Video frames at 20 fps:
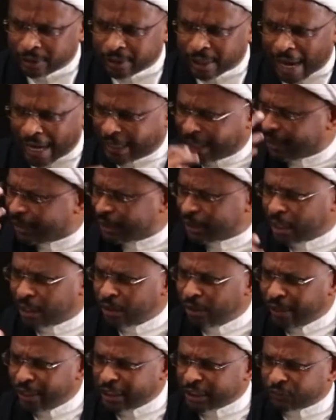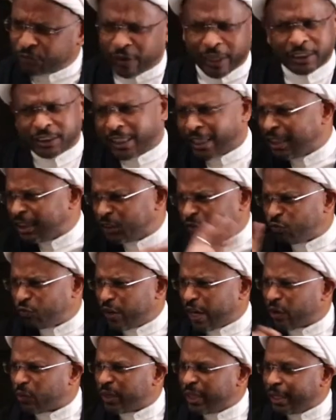I could tell on his face that he's
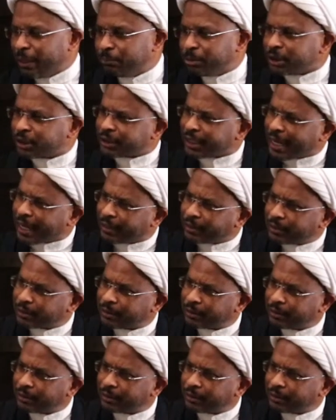very upset.